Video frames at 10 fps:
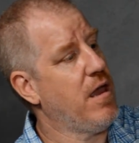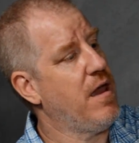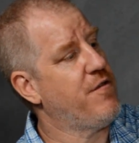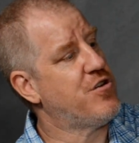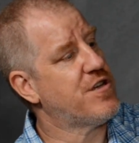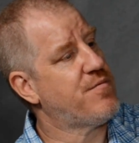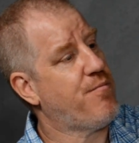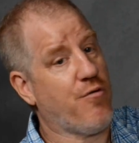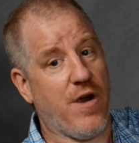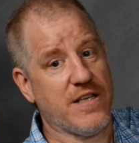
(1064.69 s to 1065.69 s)
If you just
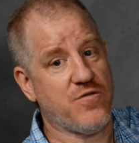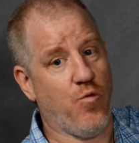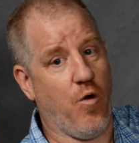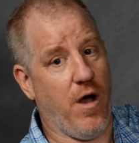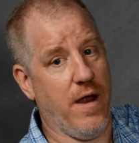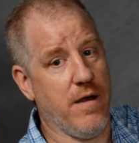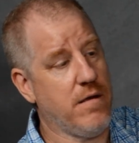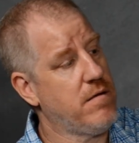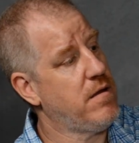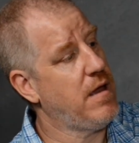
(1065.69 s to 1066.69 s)
press one
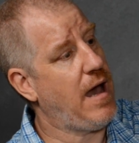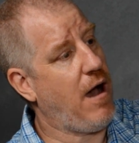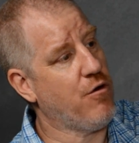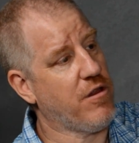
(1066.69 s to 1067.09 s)
out